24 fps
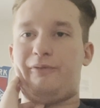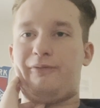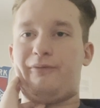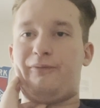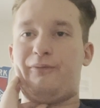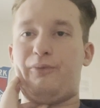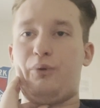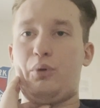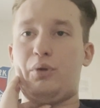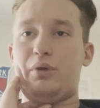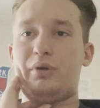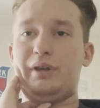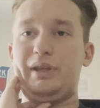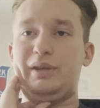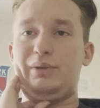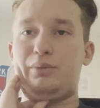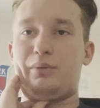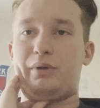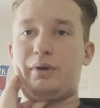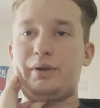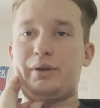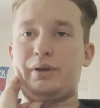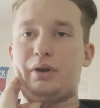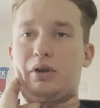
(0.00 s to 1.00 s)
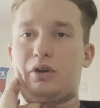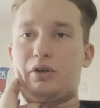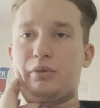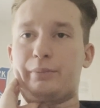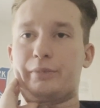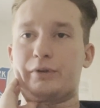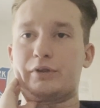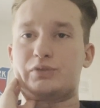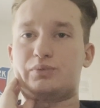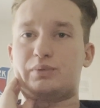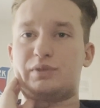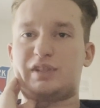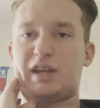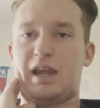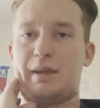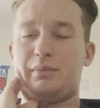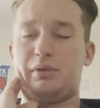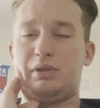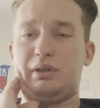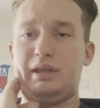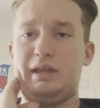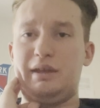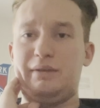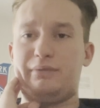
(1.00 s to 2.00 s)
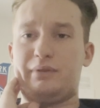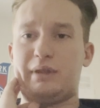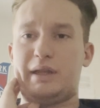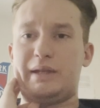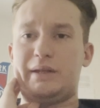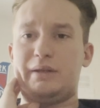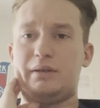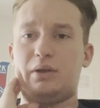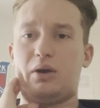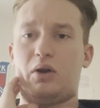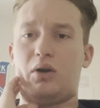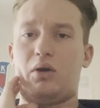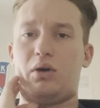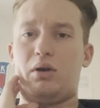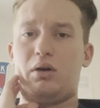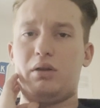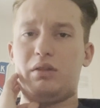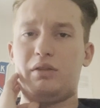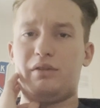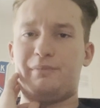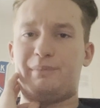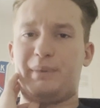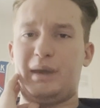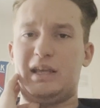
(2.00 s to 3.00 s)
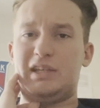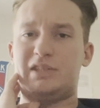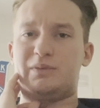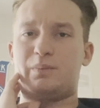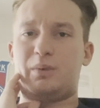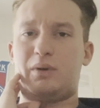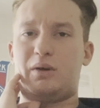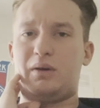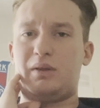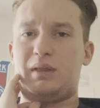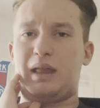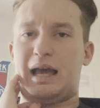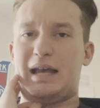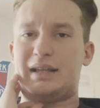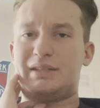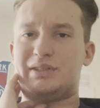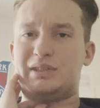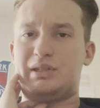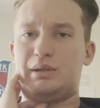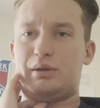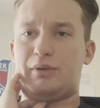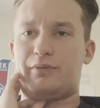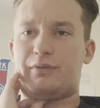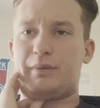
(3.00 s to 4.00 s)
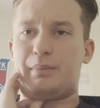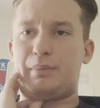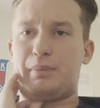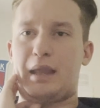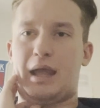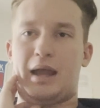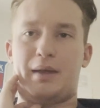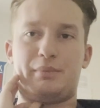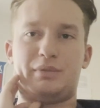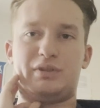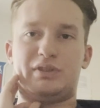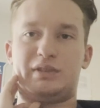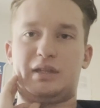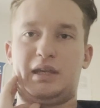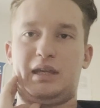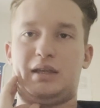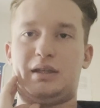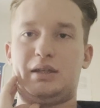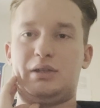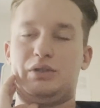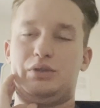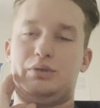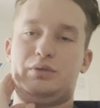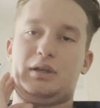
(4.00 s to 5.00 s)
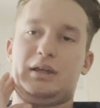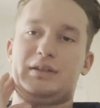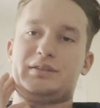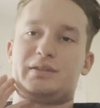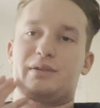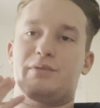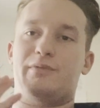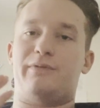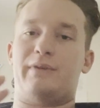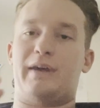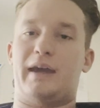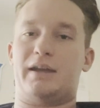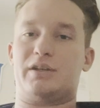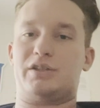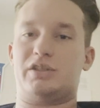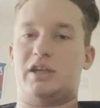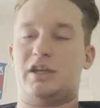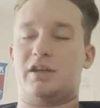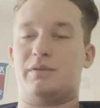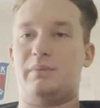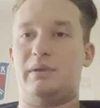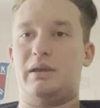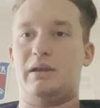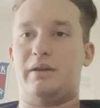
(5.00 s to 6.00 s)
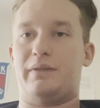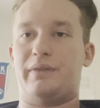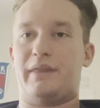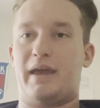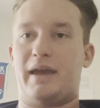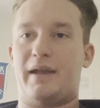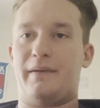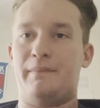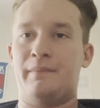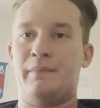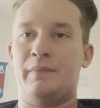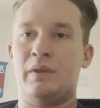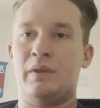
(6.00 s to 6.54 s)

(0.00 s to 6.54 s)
41 homers, which I believe led all of baseball last year, if I'm not mistaken. You guys can fact check me on that.